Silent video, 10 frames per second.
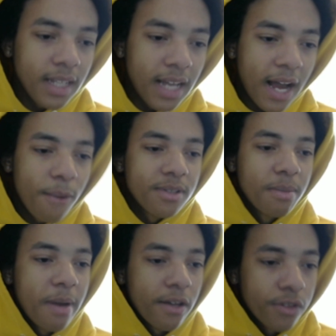I was
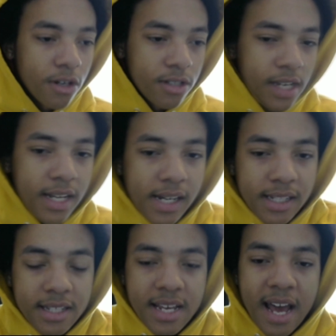about 13 at
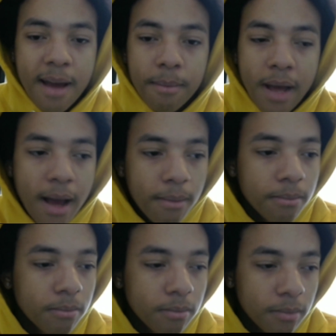the time.
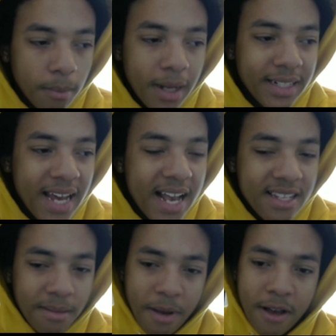My
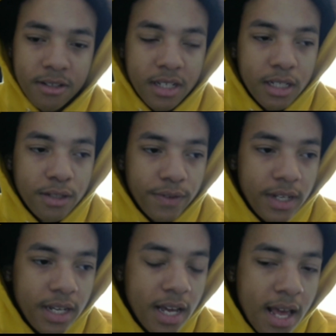dad's about 6
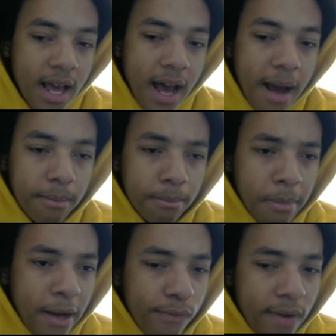feet. I'm
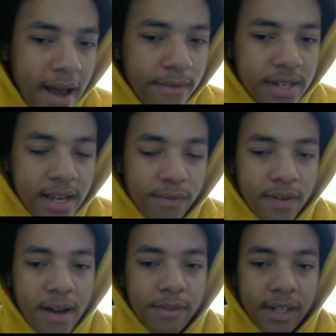about 5'10",
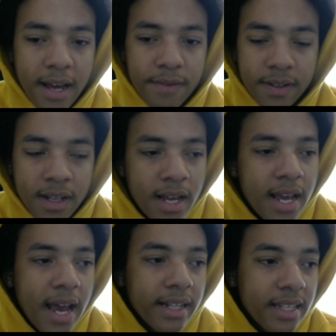5'11".
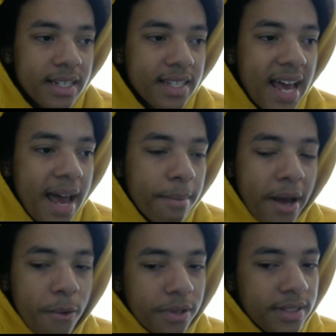At this time,
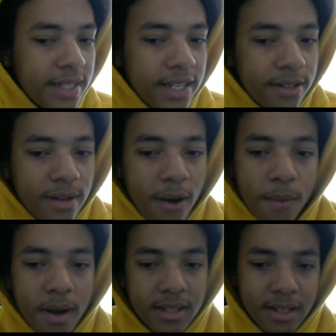I
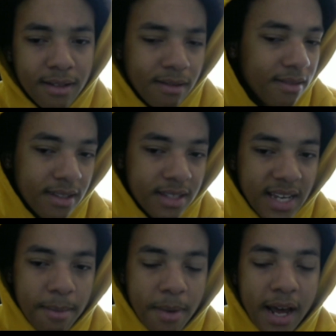wasn't the
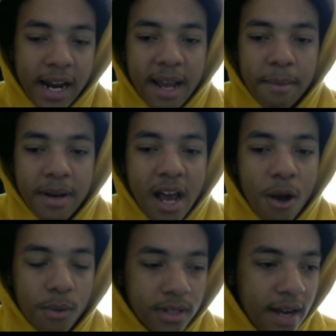same height I am
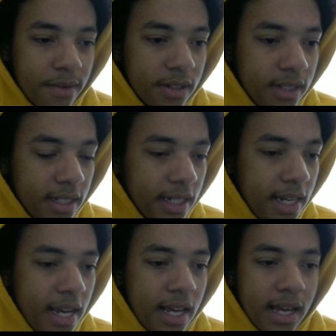now. I was obviously a
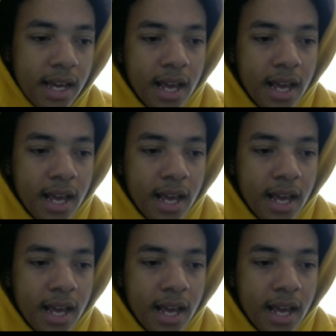kid.